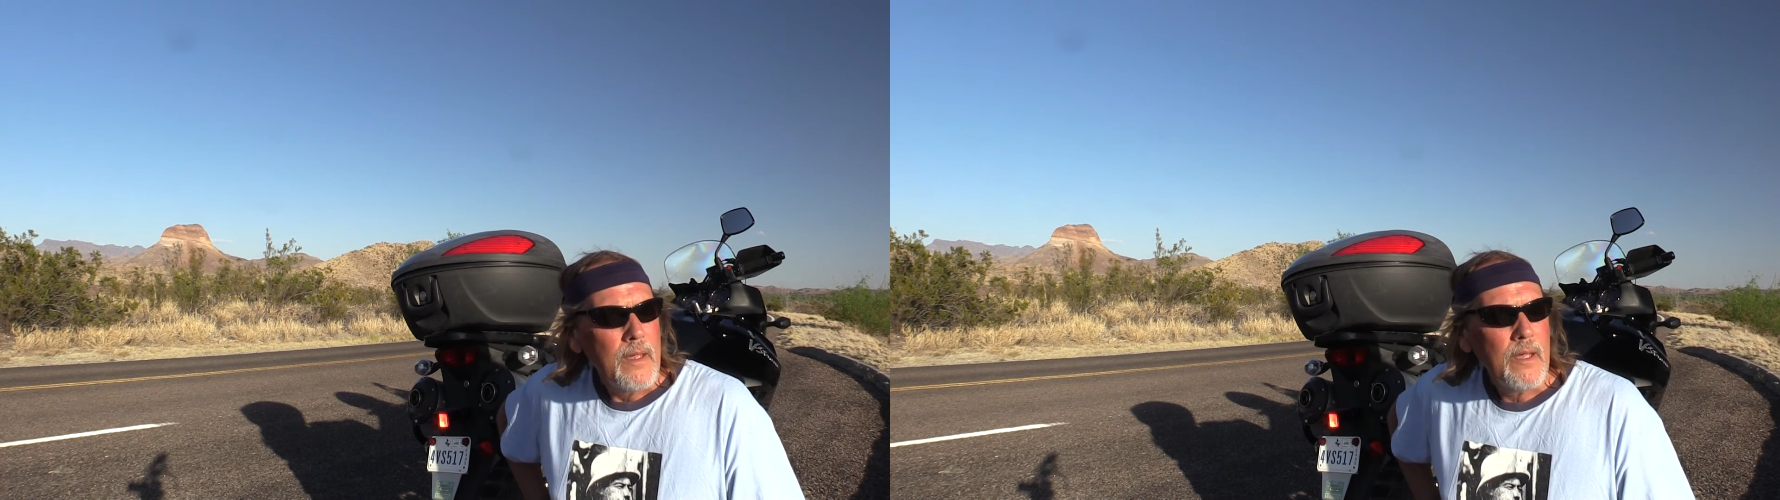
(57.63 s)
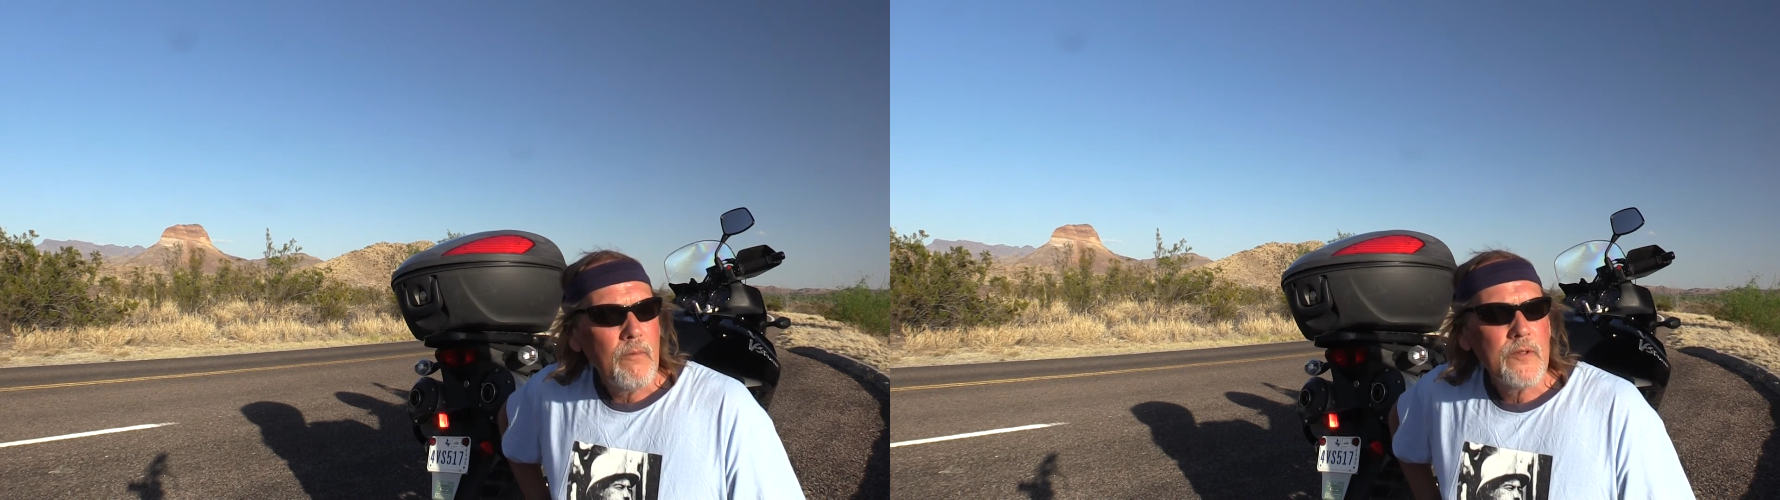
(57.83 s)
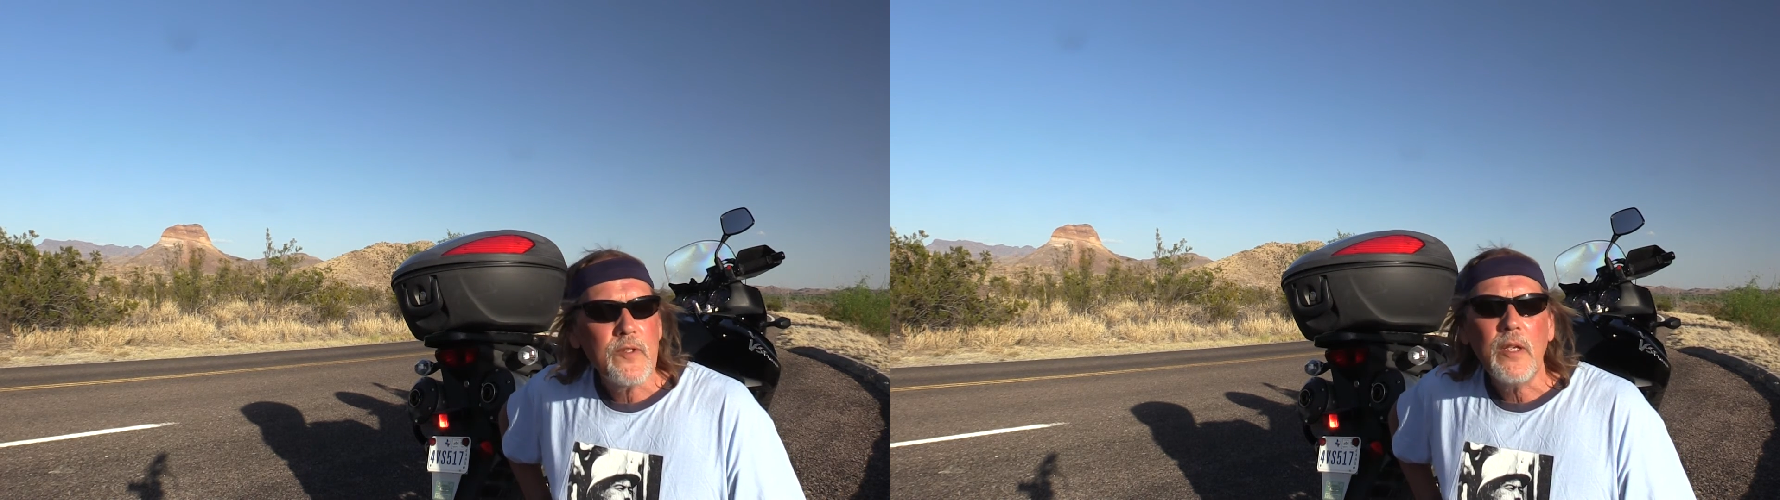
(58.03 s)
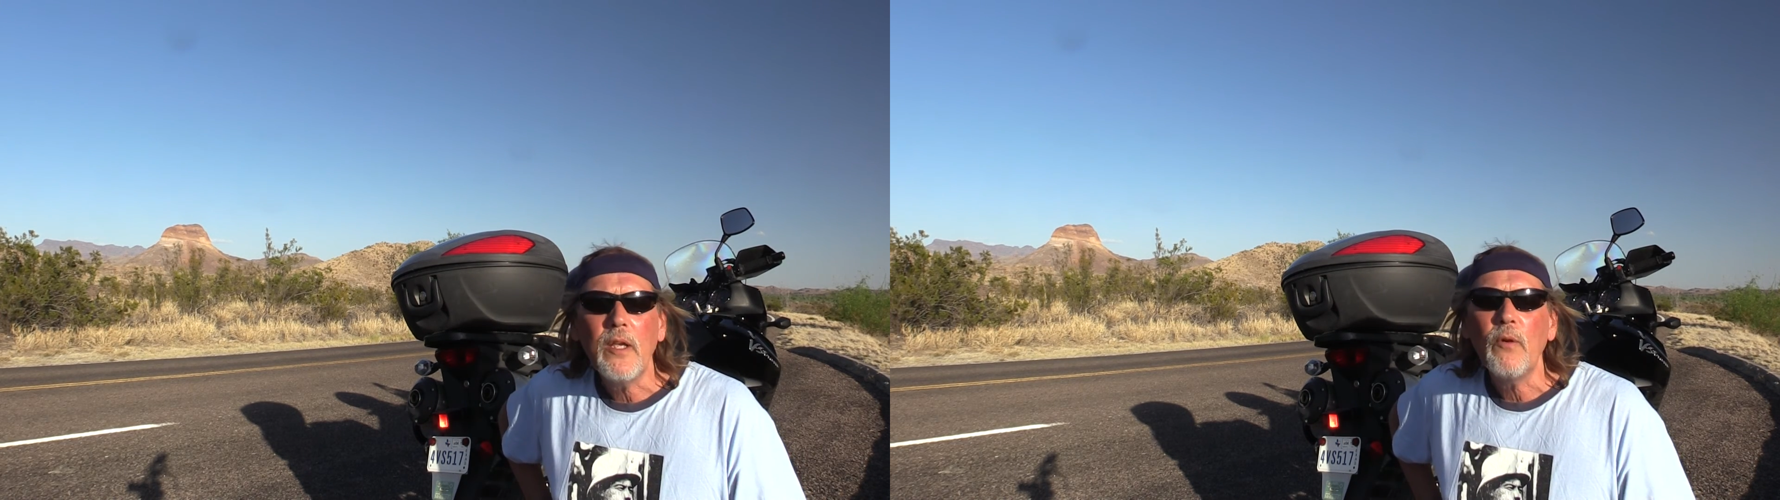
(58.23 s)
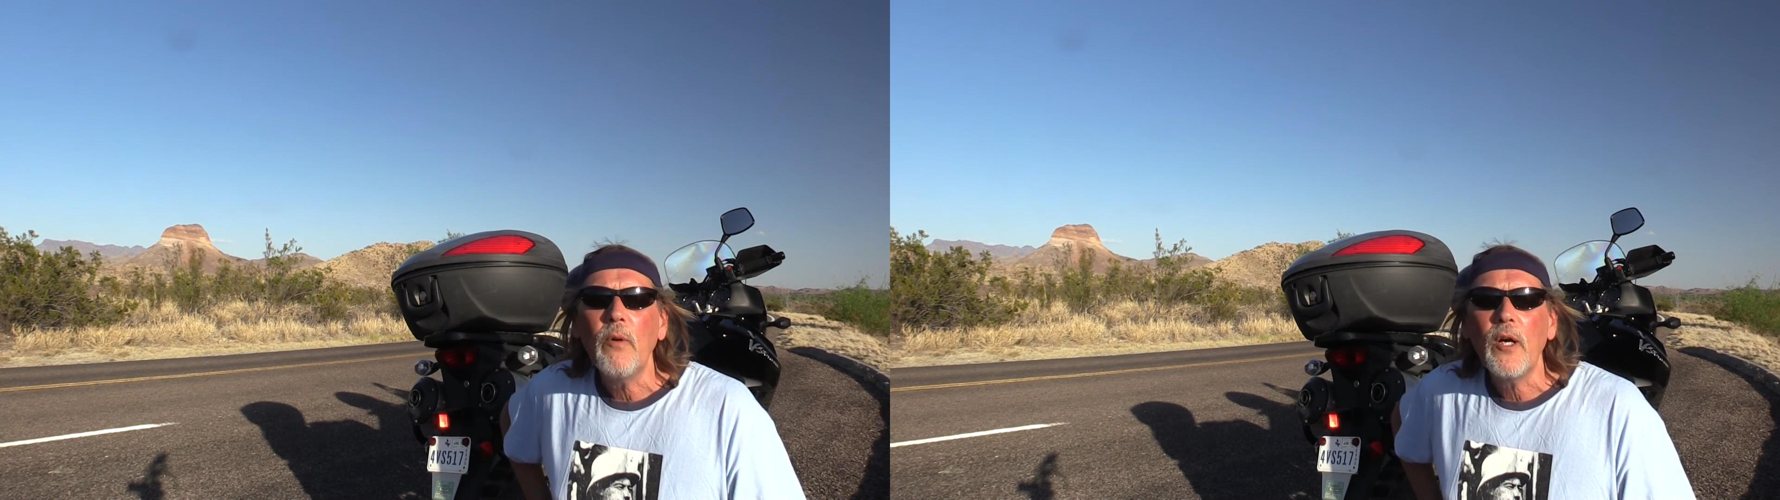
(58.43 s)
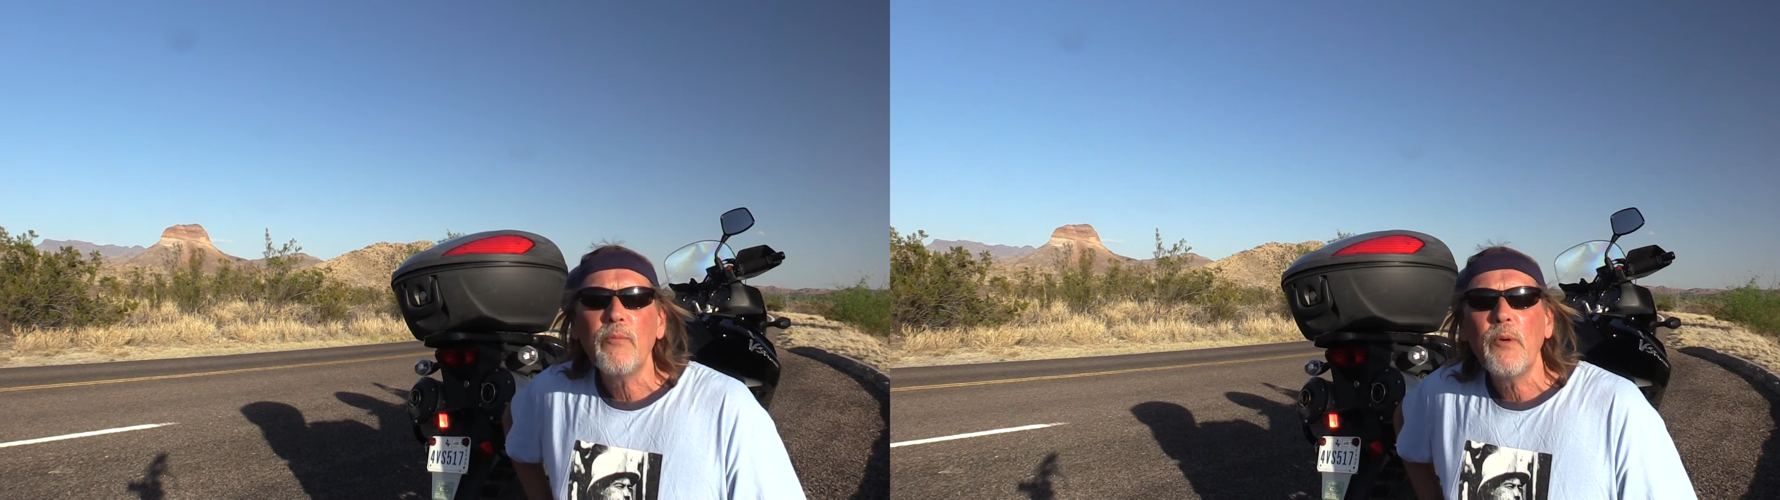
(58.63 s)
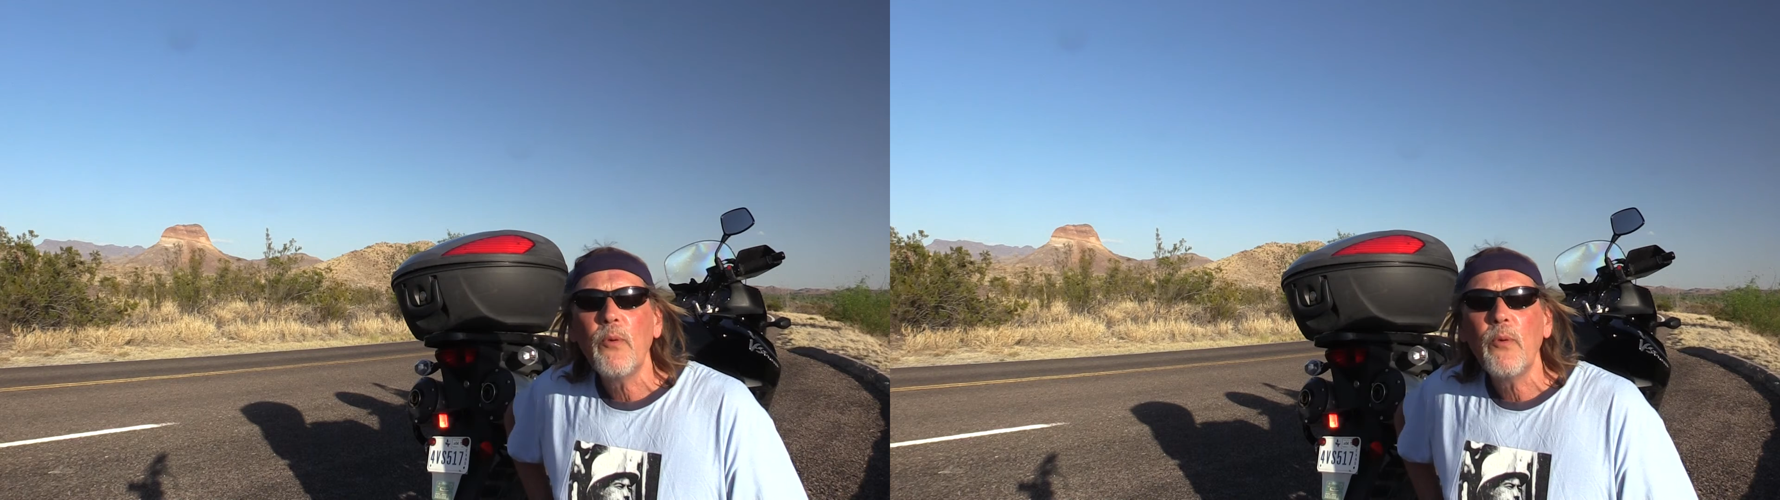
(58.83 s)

And once again, welcome